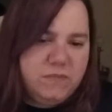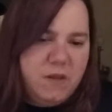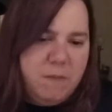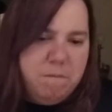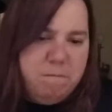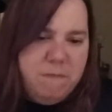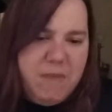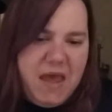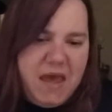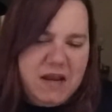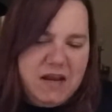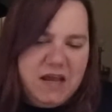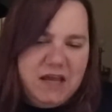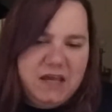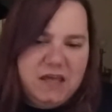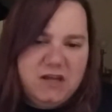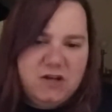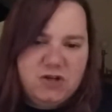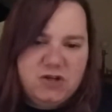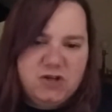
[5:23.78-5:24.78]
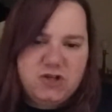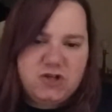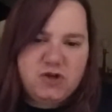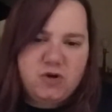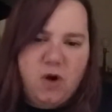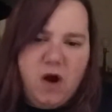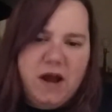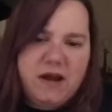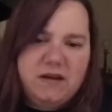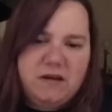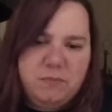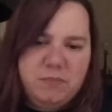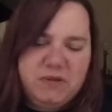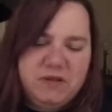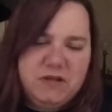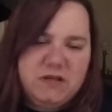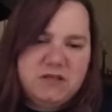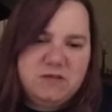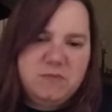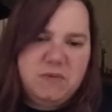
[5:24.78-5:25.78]
manic and trying to
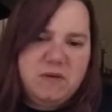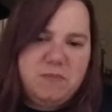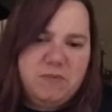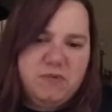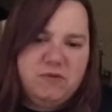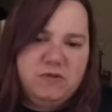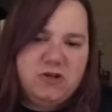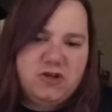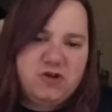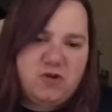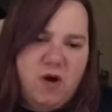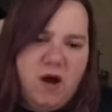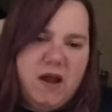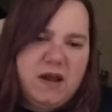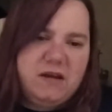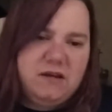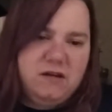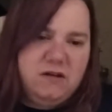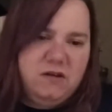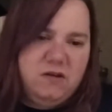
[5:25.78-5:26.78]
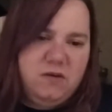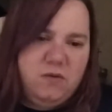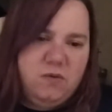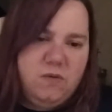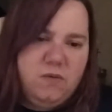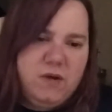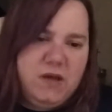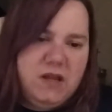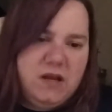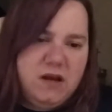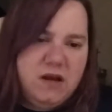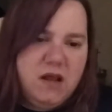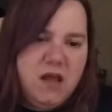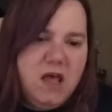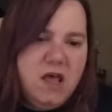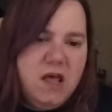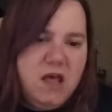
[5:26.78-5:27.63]
please people and trying to do, and